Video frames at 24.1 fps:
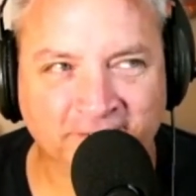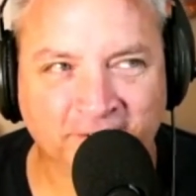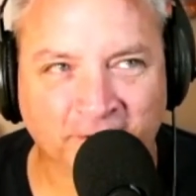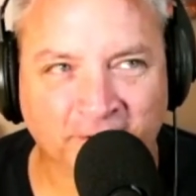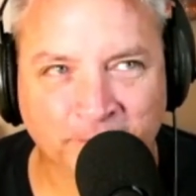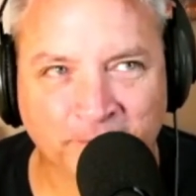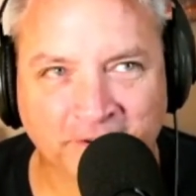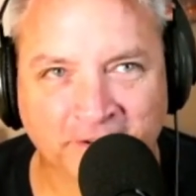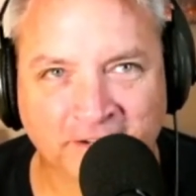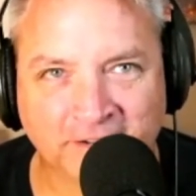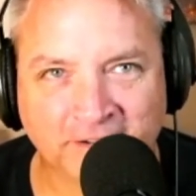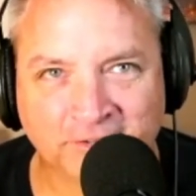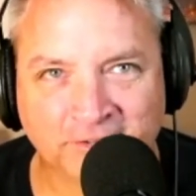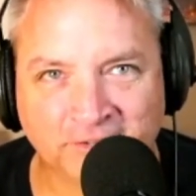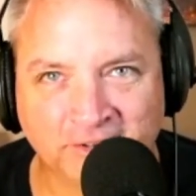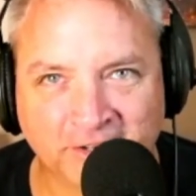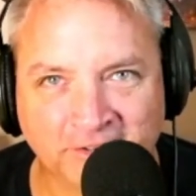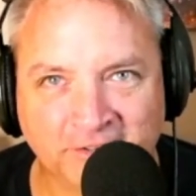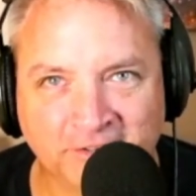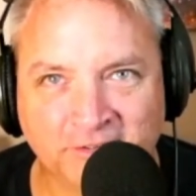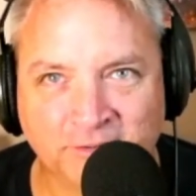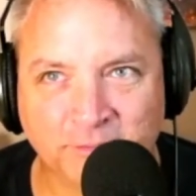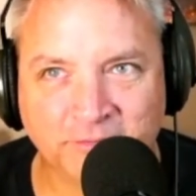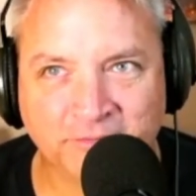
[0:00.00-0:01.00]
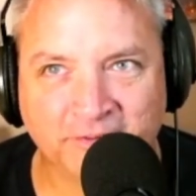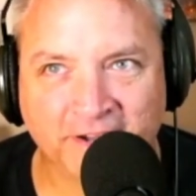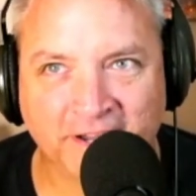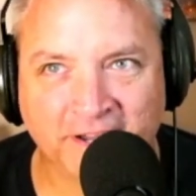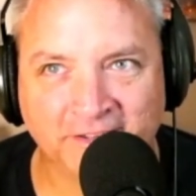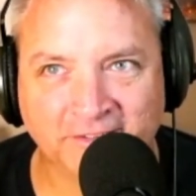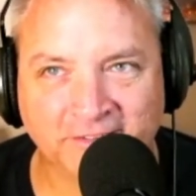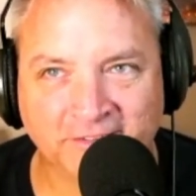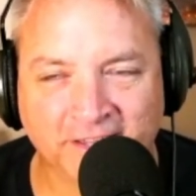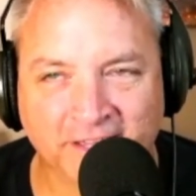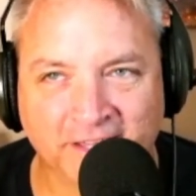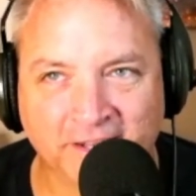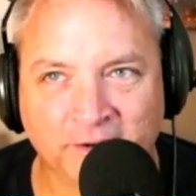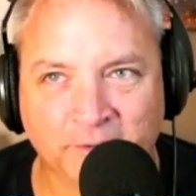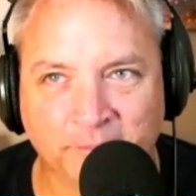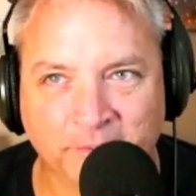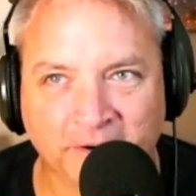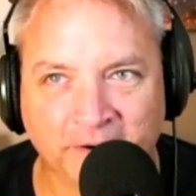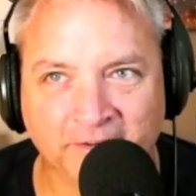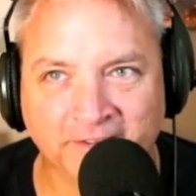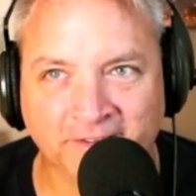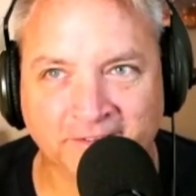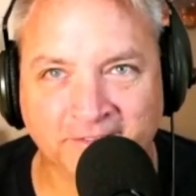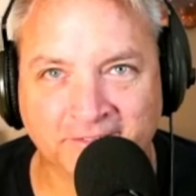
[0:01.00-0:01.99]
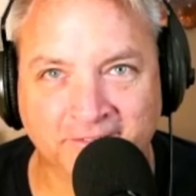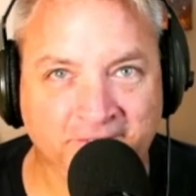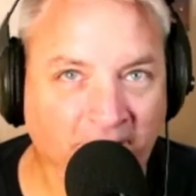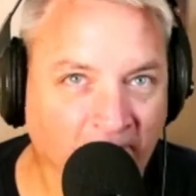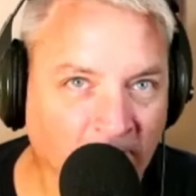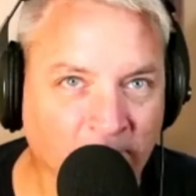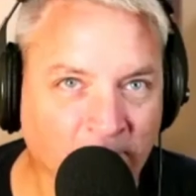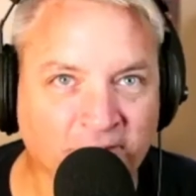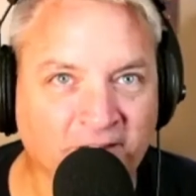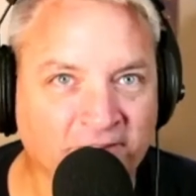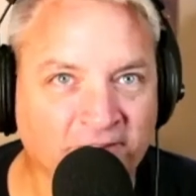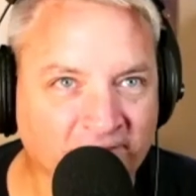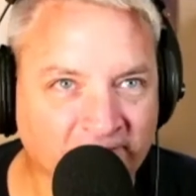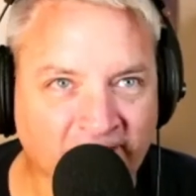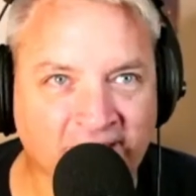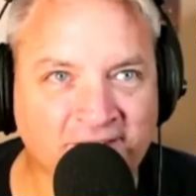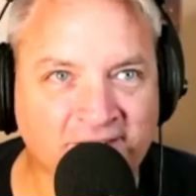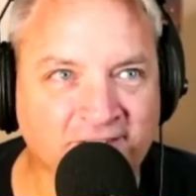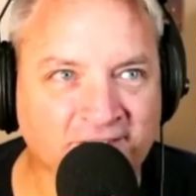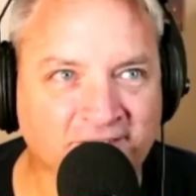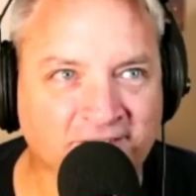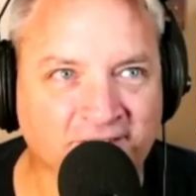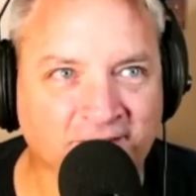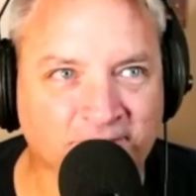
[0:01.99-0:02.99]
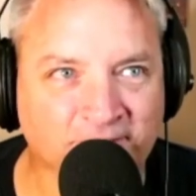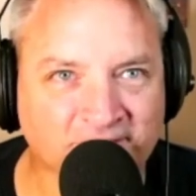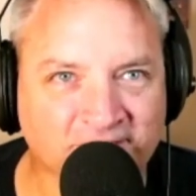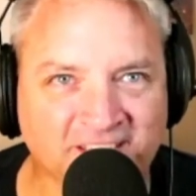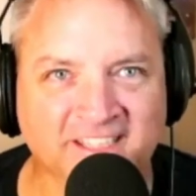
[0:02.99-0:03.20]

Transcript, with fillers: Oprah gives relationship advice and apparently is terrible at relationships.